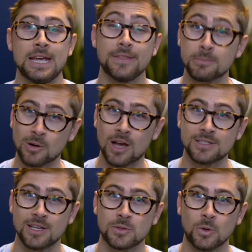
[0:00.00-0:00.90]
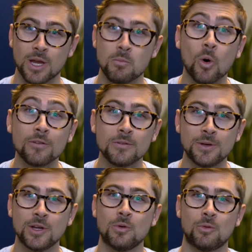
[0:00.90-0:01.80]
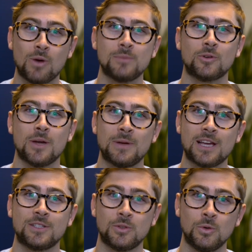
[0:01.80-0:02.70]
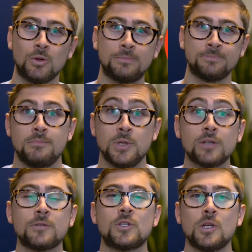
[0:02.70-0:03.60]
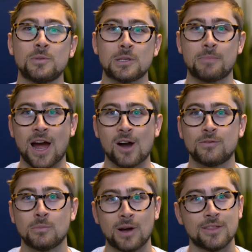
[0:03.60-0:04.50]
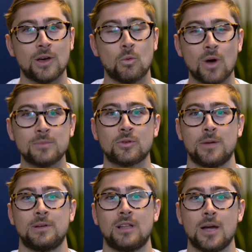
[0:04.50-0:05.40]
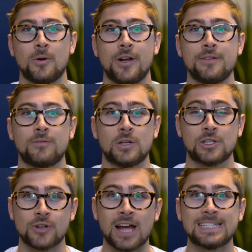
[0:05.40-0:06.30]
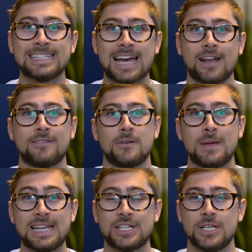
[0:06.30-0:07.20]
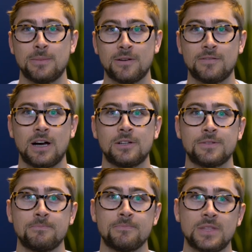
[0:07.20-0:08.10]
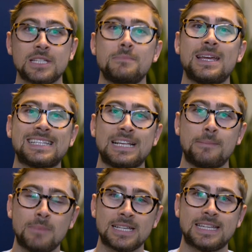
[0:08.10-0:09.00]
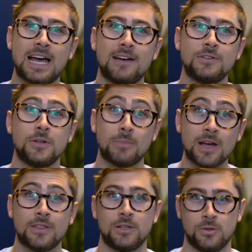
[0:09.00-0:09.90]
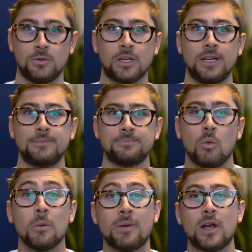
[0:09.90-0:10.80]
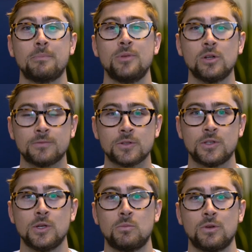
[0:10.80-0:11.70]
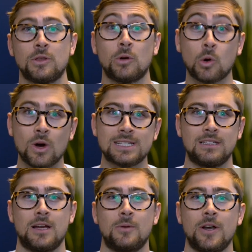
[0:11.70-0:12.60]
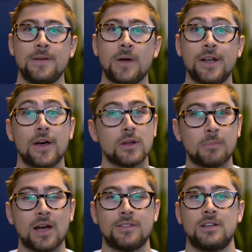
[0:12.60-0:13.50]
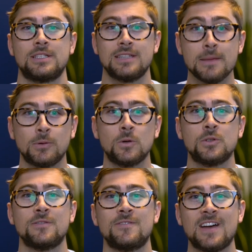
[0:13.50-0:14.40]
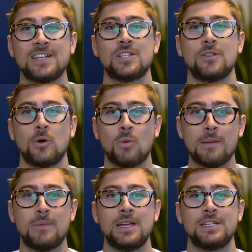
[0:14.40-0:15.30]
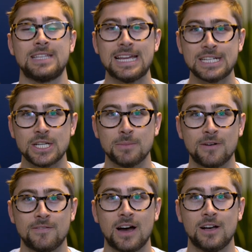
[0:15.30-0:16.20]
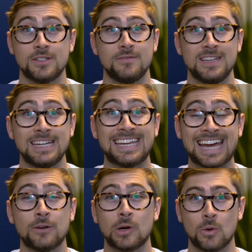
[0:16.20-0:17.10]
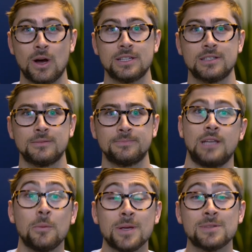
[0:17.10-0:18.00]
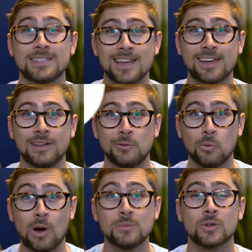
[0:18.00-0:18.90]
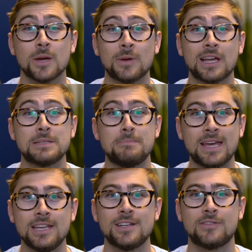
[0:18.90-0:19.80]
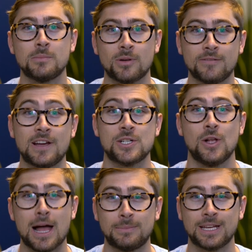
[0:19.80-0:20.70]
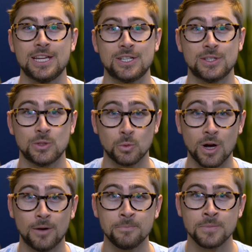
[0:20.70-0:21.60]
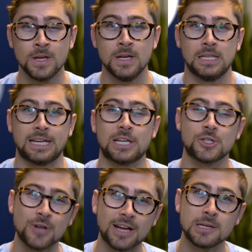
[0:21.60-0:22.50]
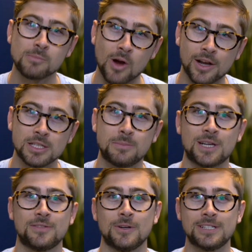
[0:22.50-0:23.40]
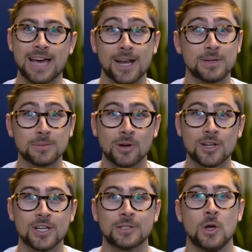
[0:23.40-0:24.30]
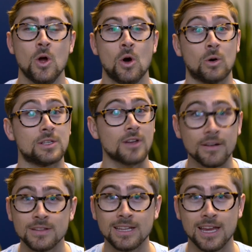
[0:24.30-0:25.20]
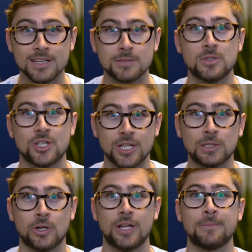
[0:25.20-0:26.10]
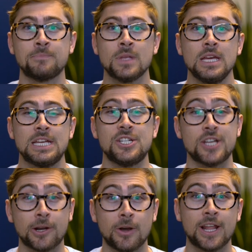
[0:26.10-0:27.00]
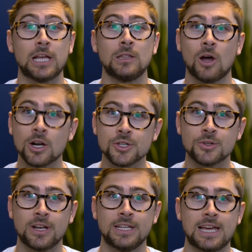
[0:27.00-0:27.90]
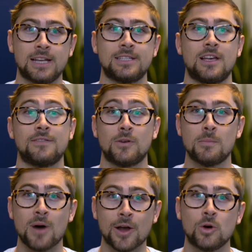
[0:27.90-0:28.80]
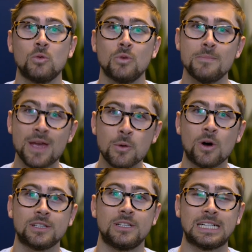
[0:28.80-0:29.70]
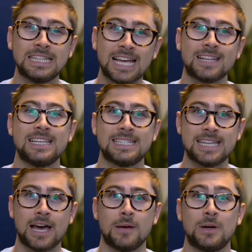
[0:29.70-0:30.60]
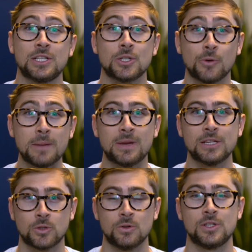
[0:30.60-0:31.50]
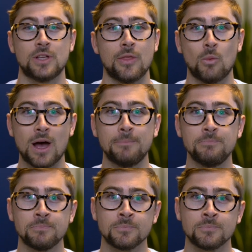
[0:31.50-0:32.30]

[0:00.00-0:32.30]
In the process, we'll get more familiar with web scraping as a tool. Beautiful Soup is a powerful Python web scraping library for extracting data from H T M L files. This makes it a must-have in your Python toolkit. We'll pair Beautiful Soup with the Requests library, another Python staple, to fetch the web page's H T M L files via get requests. Don't be mistaken, web scraping has many different professional applications as well, like extracting product specs for a database project, or as often the case in machine learning, in generating a large training data set for a model, we may want to collect these data by scraping sources on the web.